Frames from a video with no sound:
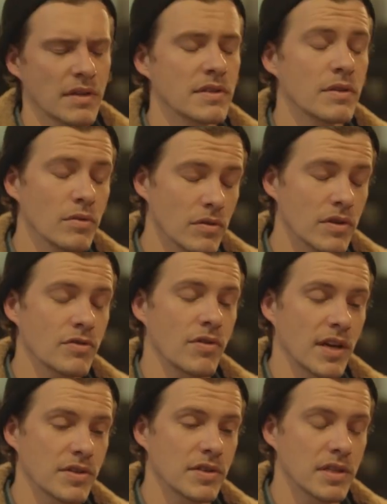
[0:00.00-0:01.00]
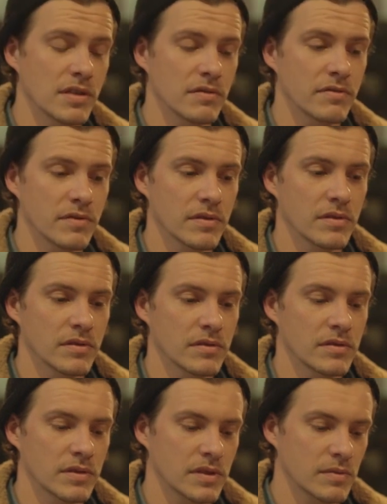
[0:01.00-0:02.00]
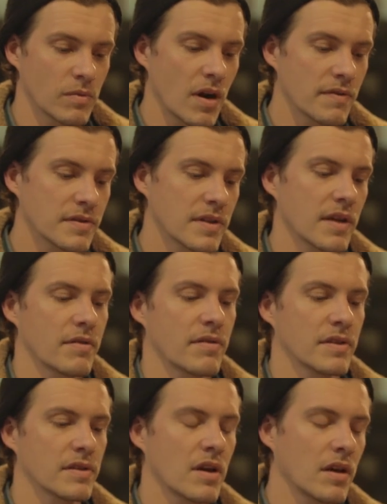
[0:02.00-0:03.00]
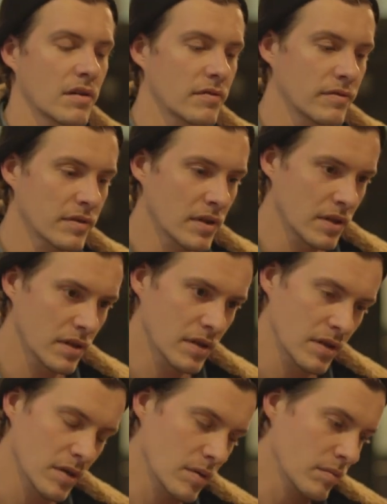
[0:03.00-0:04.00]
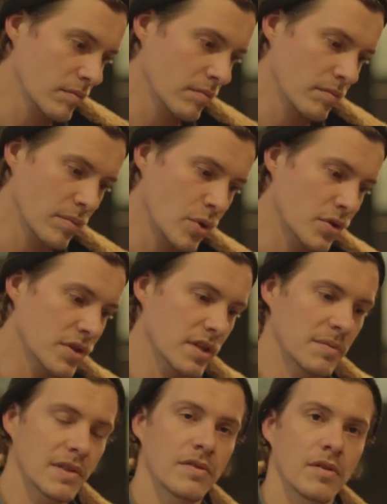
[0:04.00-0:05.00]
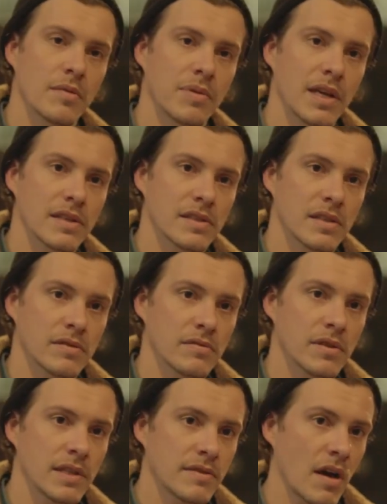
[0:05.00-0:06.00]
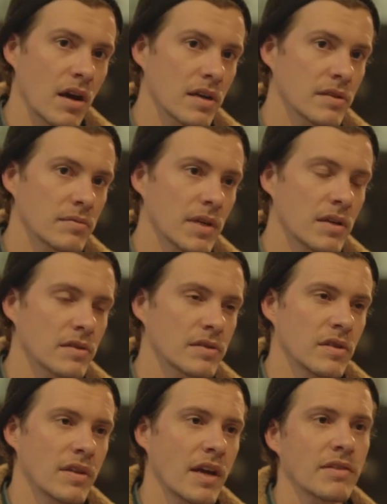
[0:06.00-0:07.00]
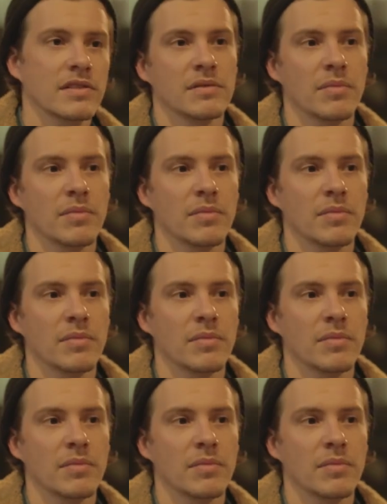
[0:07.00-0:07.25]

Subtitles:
until the tragedy of his wife's death has kind of pushed him into a place that's really dark as well. So they're actually